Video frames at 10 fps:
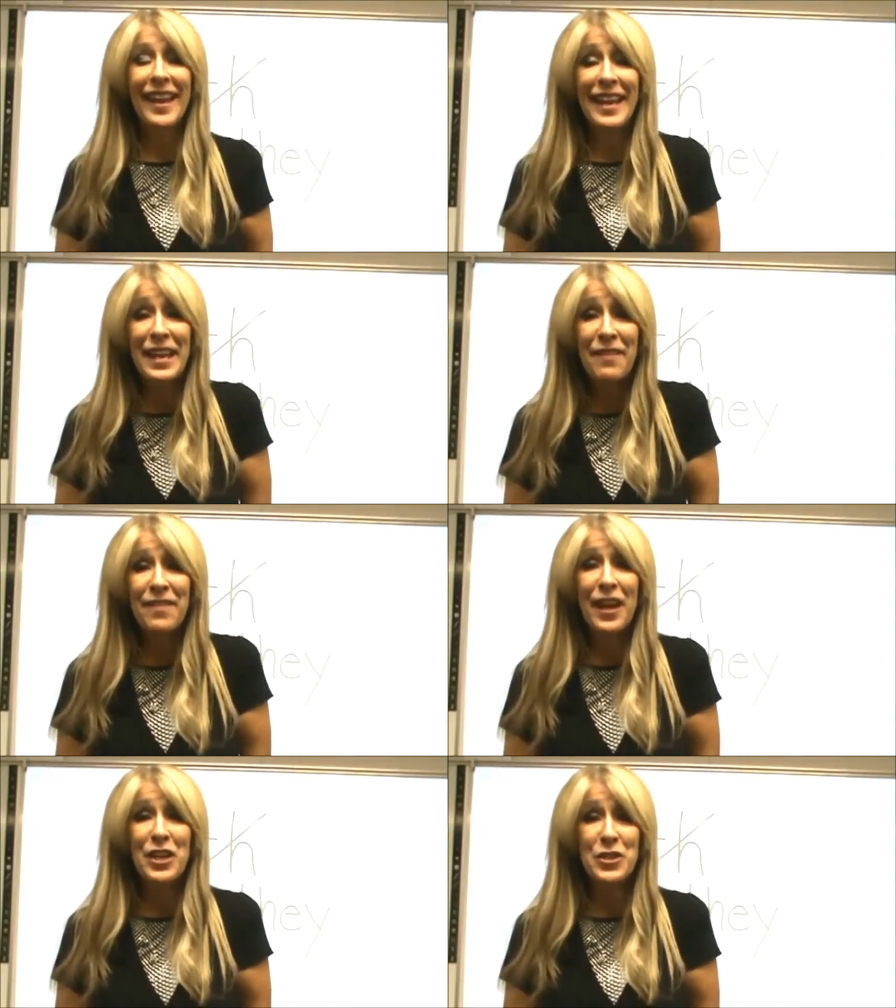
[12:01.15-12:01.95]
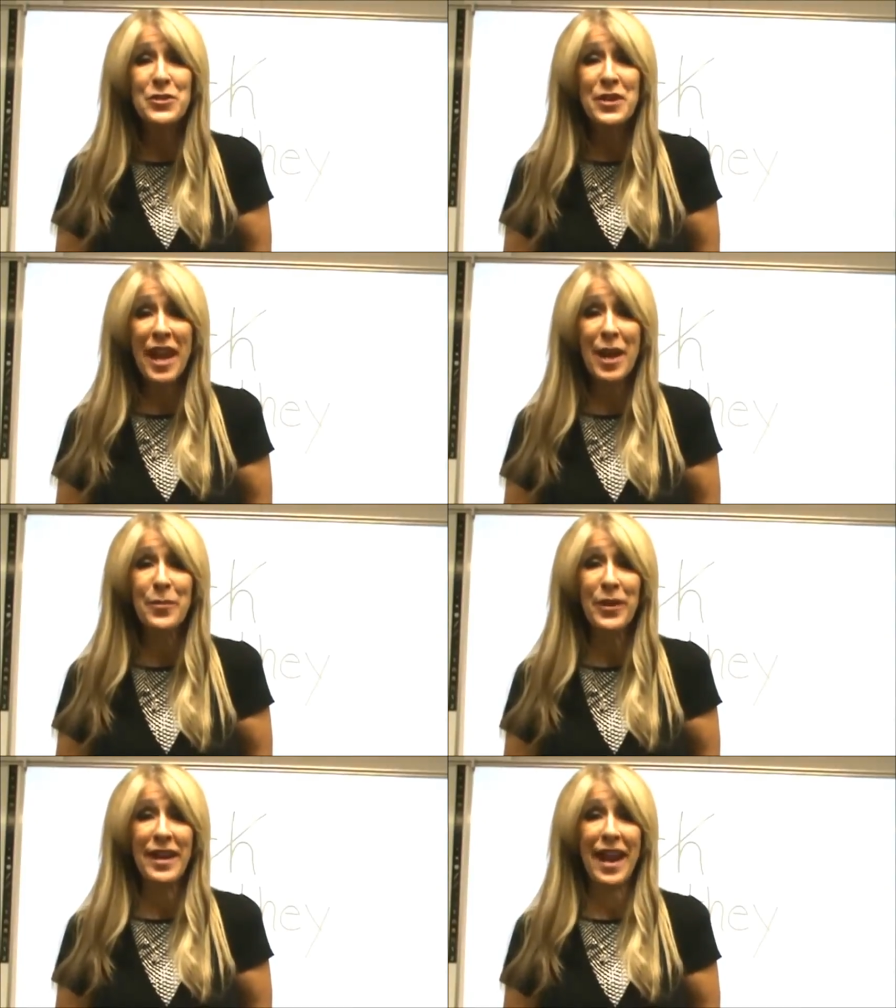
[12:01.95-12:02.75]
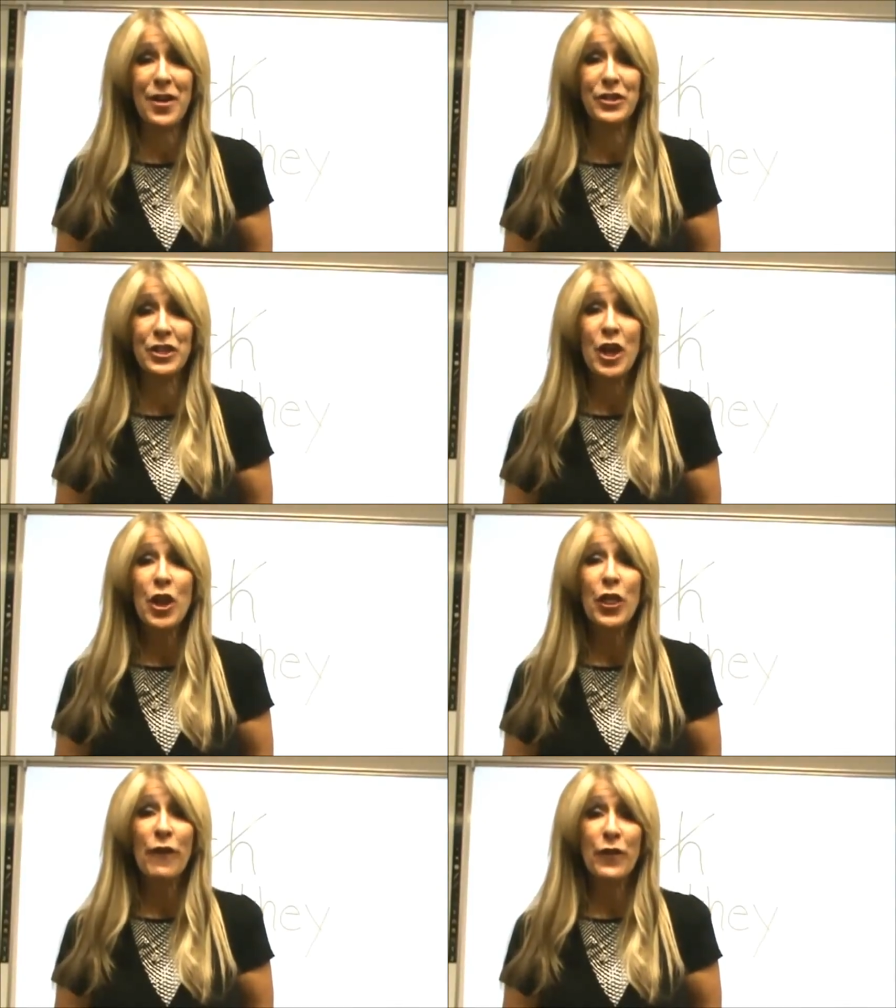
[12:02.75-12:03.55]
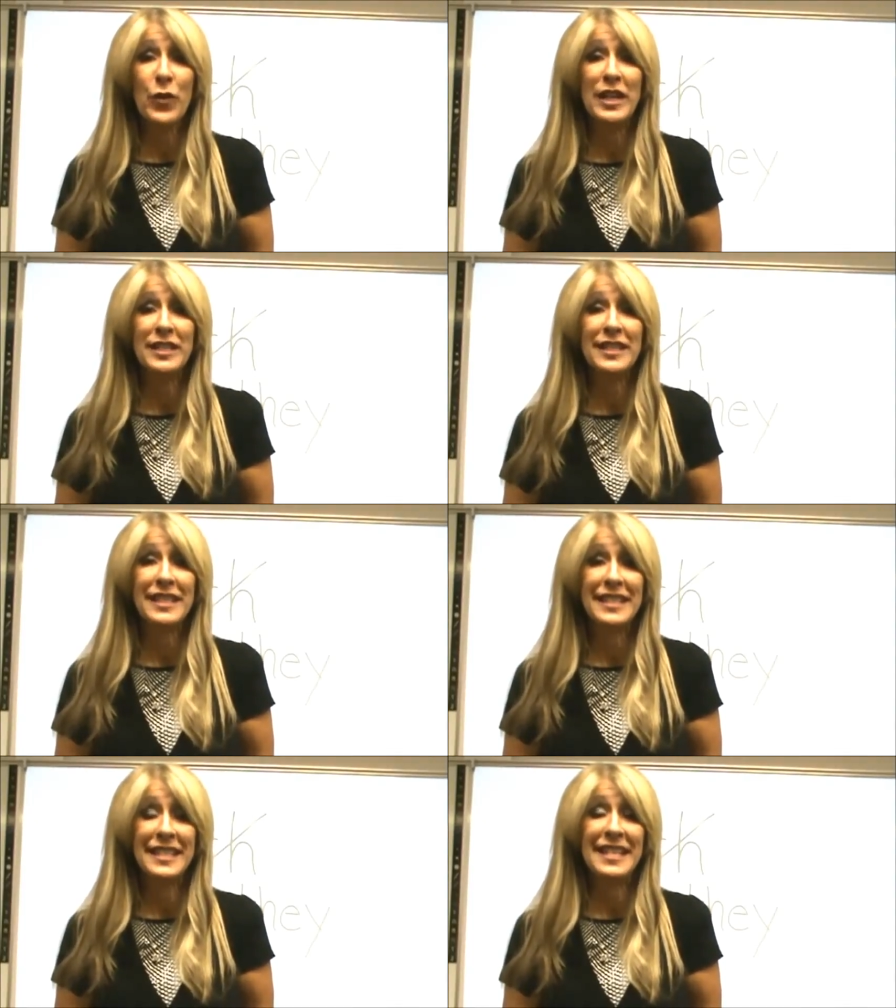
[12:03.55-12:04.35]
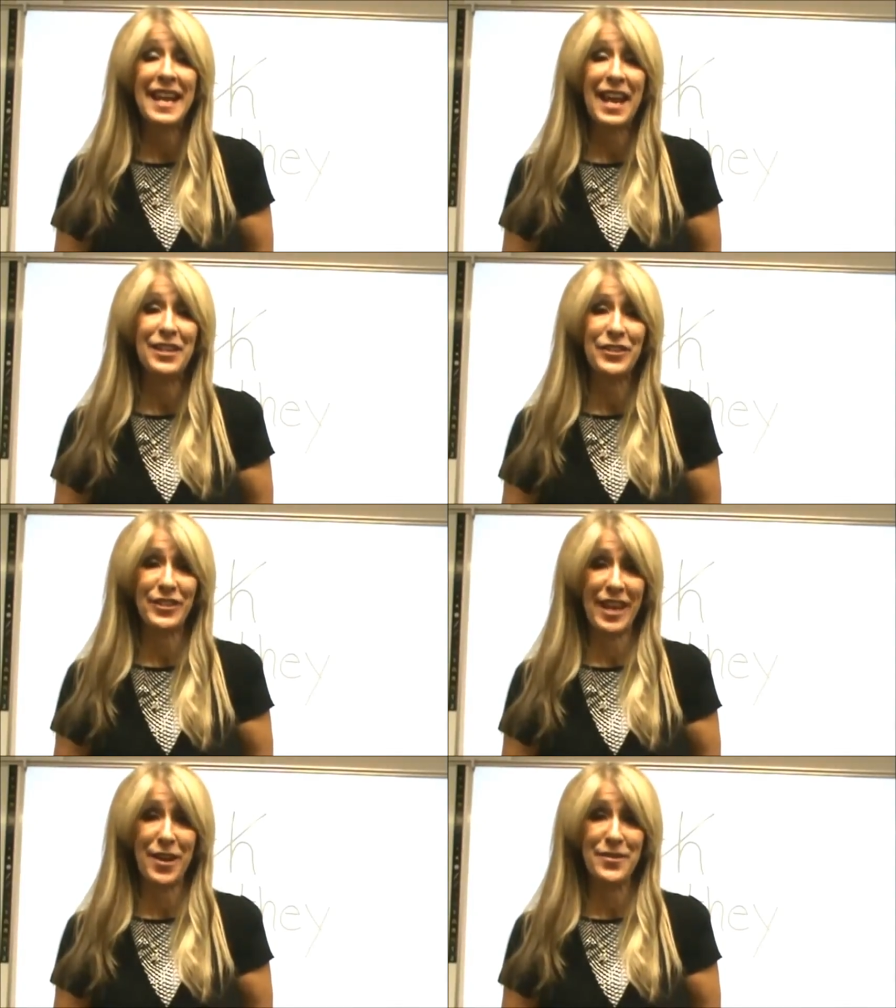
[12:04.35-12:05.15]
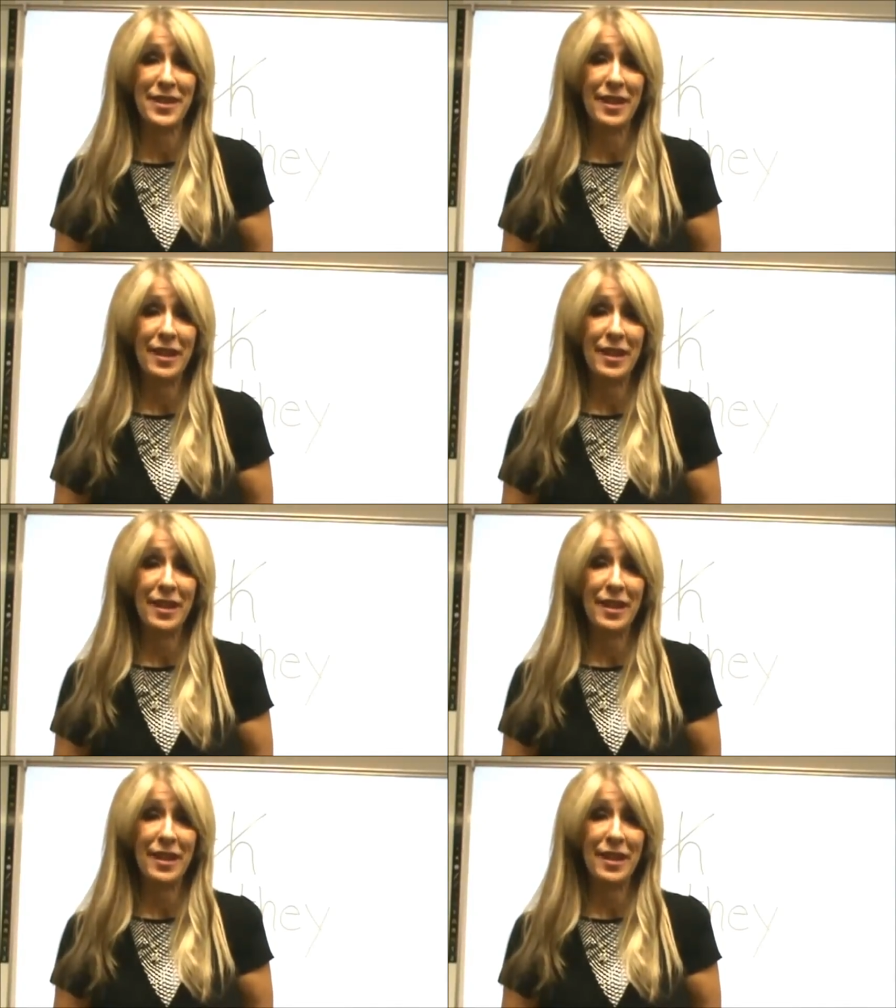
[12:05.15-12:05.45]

if you can pronounce the voiced TH sound.